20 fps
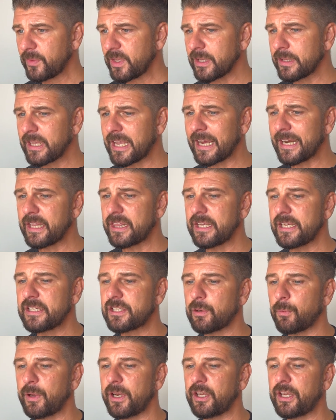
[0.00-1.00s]
the kind of things
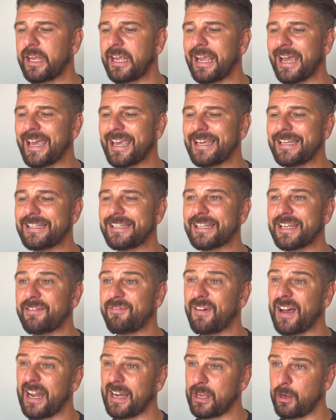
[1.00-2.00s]
that we're looking at is
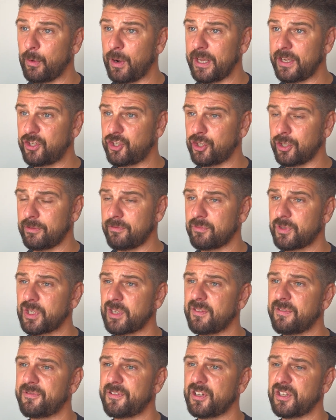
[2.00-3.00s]
evaluation.
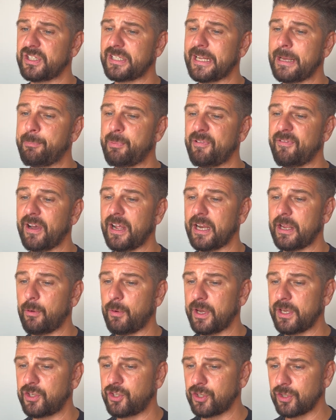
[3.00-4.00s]
So first step,
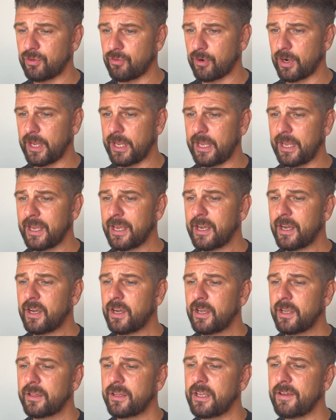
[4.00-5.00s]
evaluation, right?
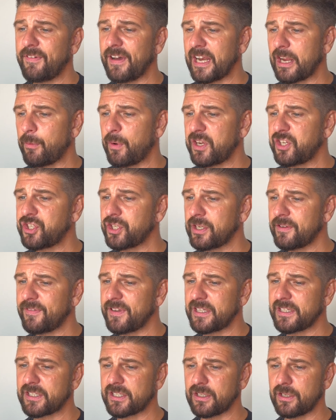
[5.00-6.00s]
The evaluation of
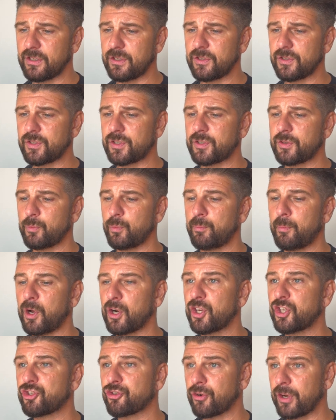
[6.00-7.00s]
incidents,
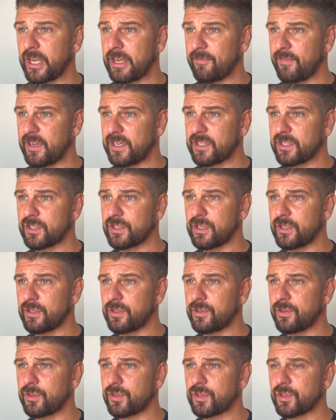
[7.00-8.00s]
monitoring of
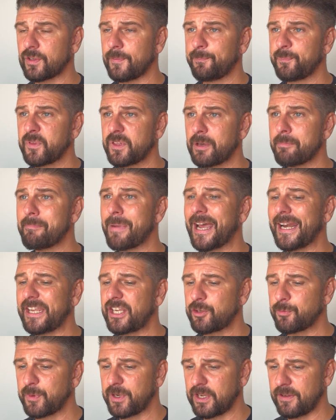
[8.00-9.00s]
incidents, the
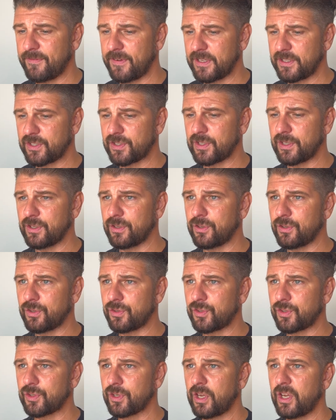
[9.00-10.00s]
management of
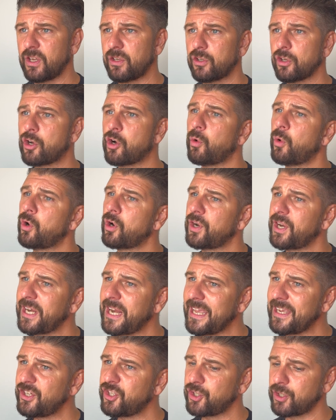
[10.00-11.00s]
incidents, the
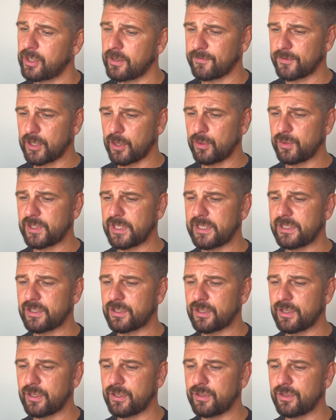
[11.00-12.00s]
coordination of those
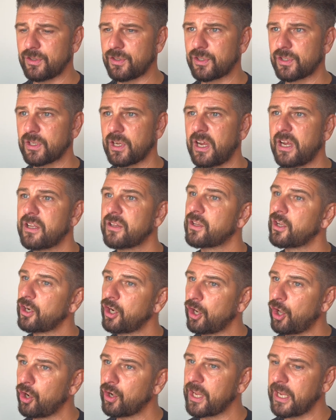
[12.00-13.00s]
incidents, the
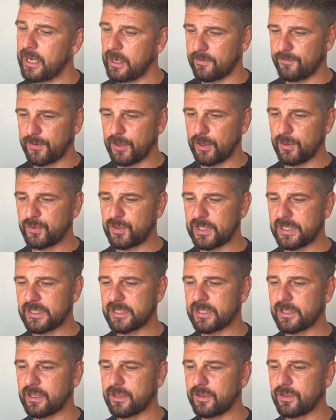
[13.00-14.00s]
logging of those
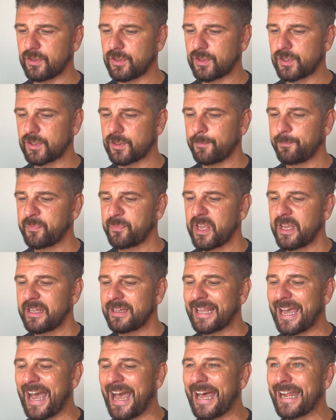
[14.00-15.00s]
incidents,
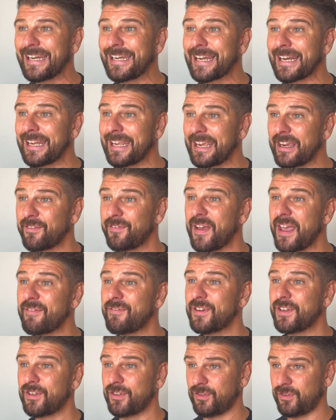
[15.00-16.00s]
the handling of
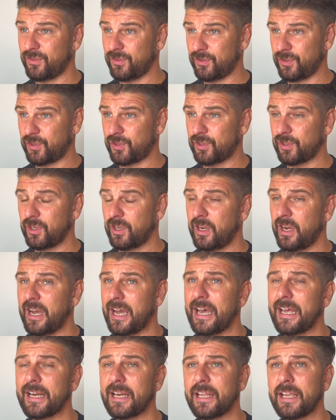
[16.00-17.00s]
evidence.
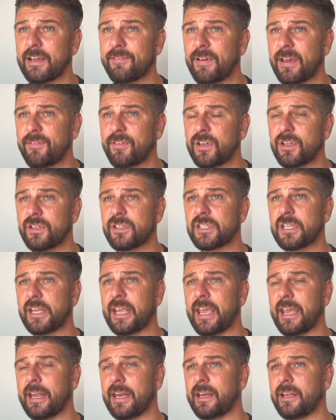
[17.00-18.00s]
Handling of evidence,
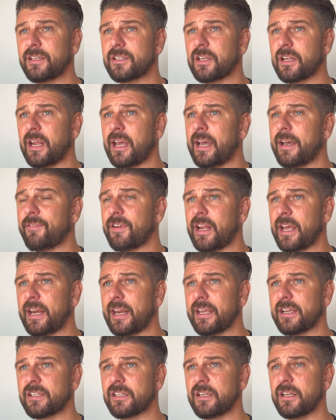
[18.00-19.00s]
again, it's going to have an
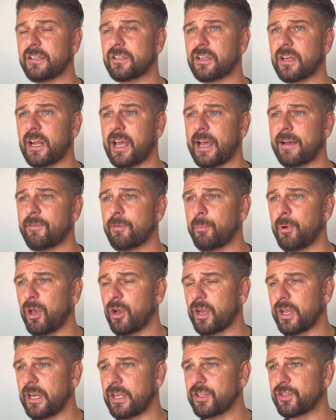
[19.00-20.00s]
annex and it's going to have a
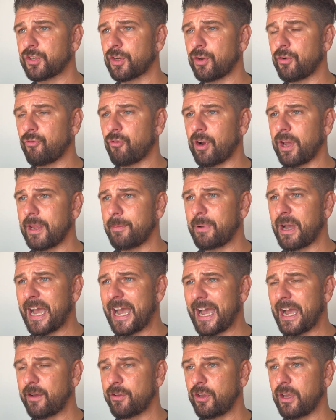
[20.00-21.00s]
blog in its own right, but
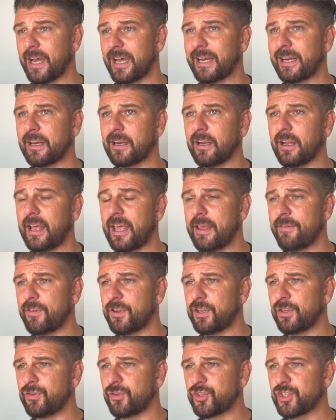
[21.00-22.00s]
how you handle
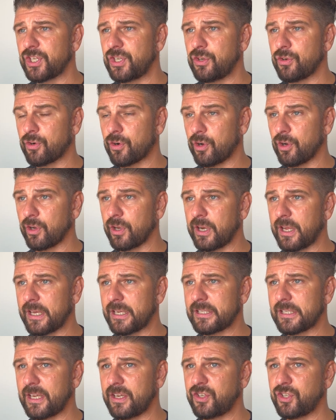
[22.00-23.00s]
evidence in your
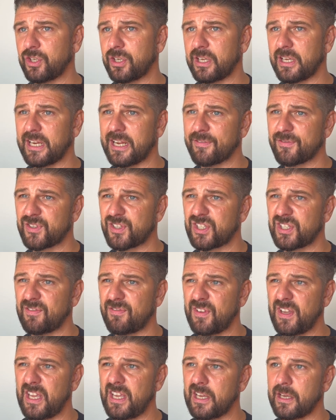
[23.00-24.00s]
organization can have
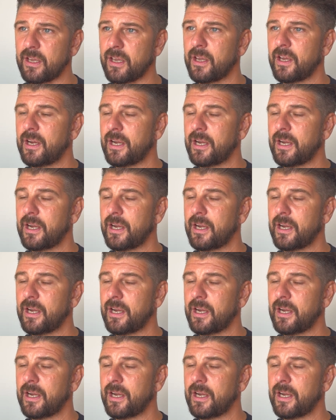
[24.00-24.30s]
severe